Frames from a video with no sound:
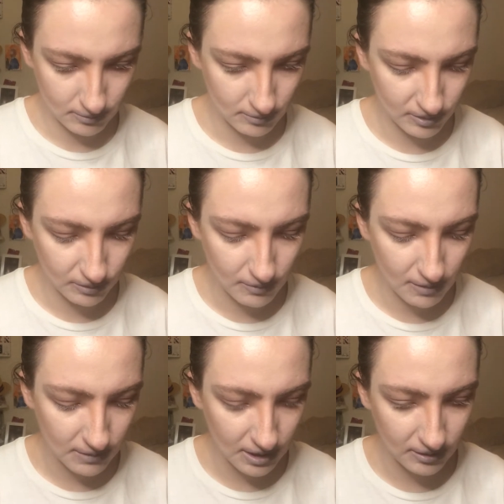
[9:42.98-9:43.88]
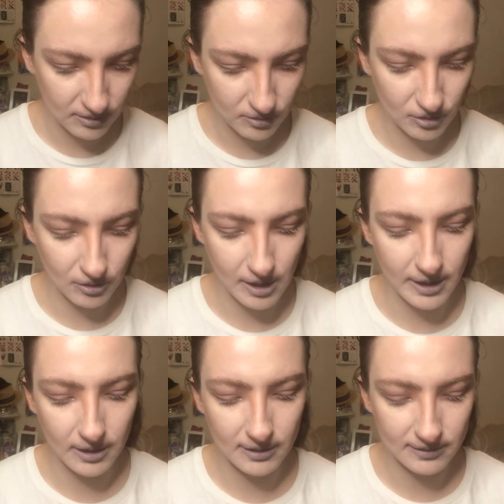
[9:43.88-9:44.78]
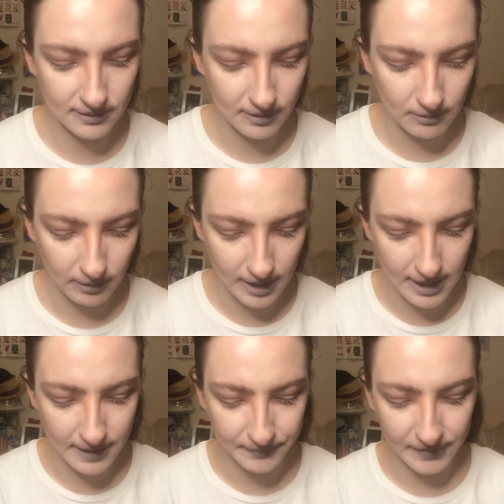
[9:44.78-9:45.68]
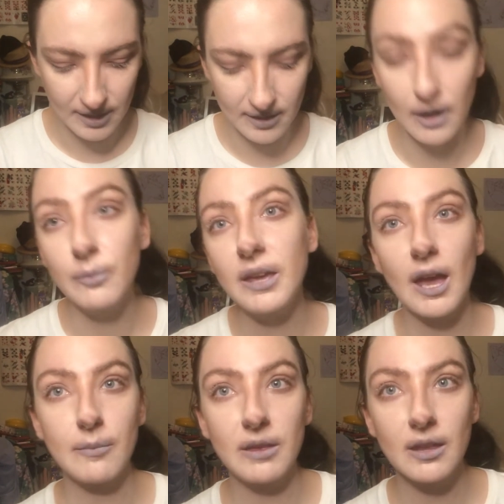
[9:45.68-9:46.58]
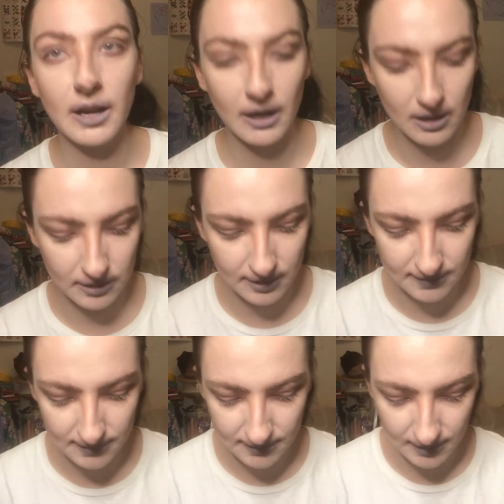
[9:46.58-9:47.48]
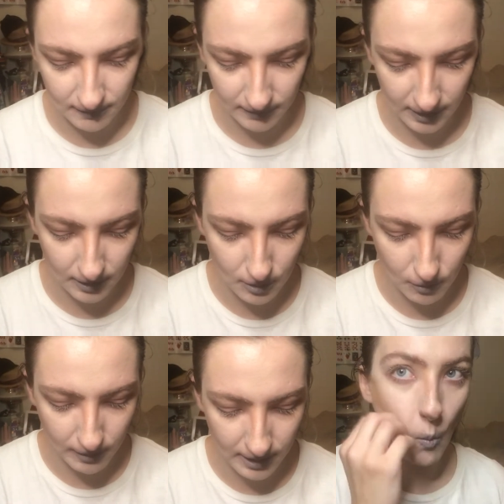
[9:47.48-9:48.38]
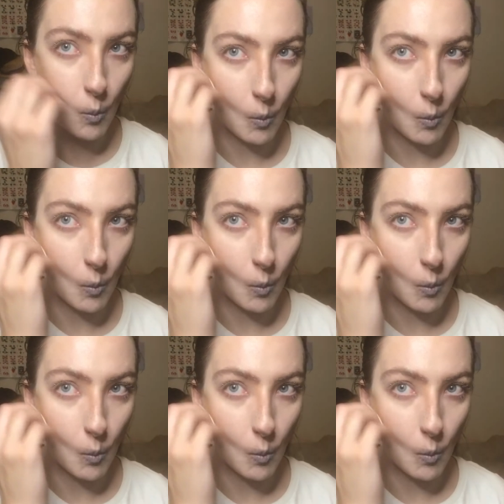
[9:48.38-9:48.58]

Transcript: So maybe let's try this little guy, and then I'll be happy that I got this instead of like annoyed.